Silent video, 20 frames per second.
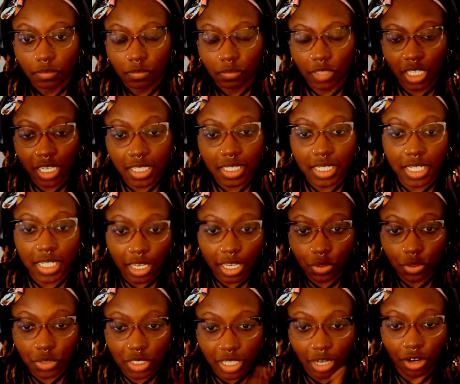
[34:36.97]
these
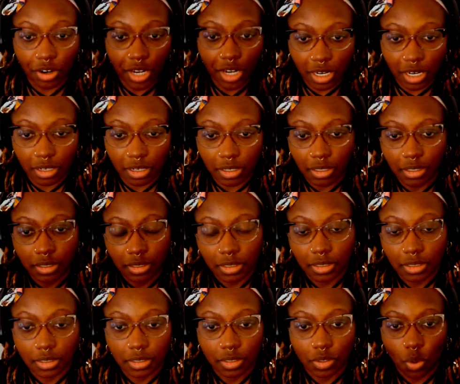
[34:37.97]
illegals that are here,
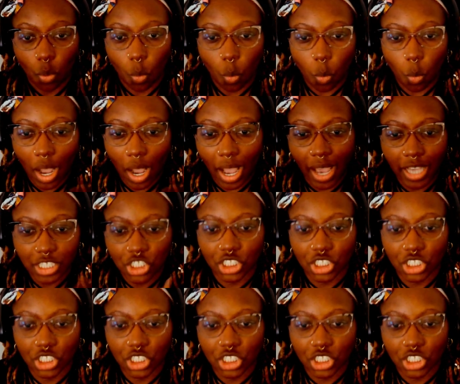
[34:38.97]
why